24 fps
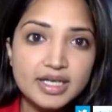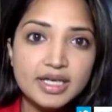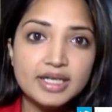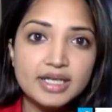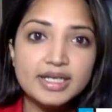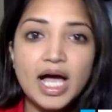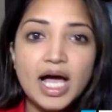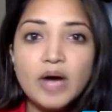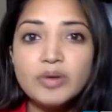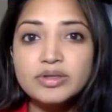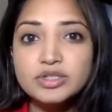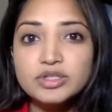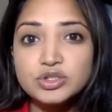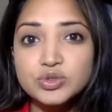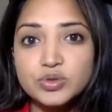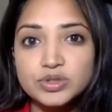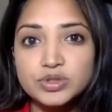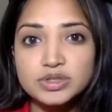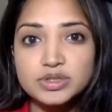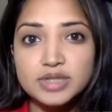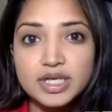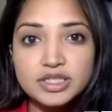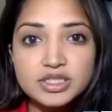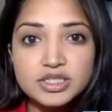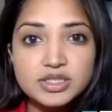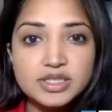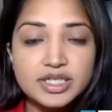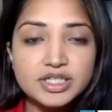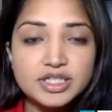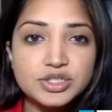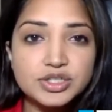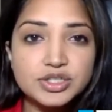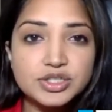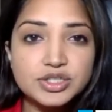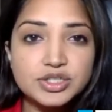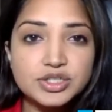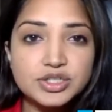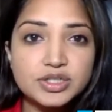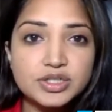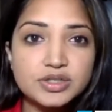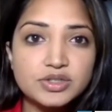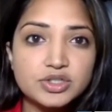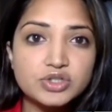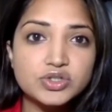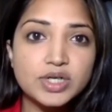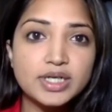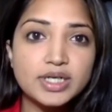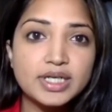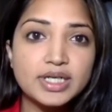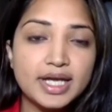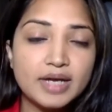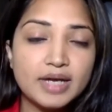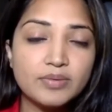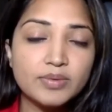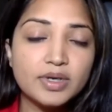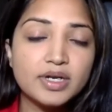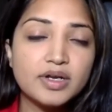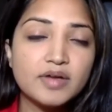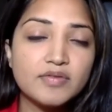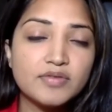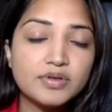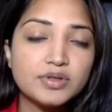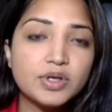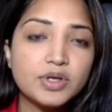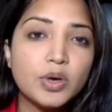Now in the Georgia legislature, they're trying to get rid of no